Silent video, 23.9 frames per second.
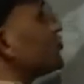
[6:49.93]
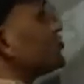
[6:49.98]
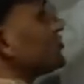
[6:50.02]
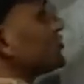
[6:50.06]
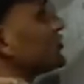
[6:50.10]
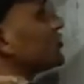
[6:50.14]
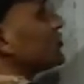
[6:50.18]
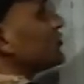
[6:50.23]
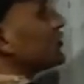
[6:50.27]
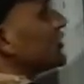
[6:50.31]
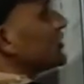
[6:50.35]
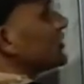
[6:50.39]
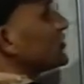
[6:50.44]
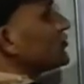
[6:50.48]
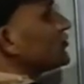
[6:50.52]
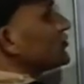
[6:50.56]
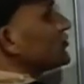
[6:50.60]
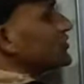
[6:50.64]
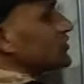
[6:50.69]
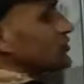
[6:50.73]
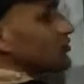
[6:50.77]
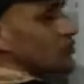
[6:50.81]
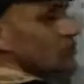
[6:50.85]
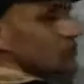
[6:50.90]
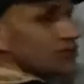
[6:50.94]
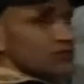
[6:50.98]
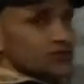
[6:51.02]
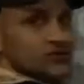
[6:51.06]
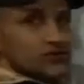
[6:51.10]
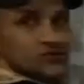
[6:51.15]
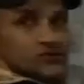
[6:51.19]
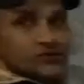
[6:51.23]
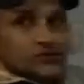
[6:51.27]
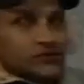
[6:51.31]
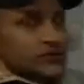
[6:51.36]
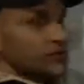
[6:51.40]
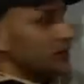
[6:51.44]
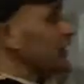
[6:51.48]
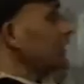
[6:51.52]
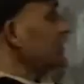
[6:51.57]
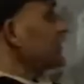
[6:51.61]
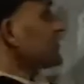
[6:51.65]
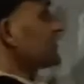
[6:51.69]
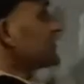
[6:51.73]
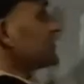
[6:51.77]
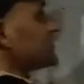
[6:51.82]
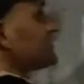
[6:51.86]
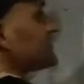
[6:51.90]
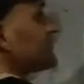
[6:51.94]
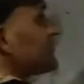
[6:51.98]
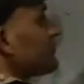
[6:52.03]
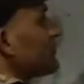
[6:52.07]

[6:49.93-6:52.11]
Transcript: 0, then u is equal to 0. This is the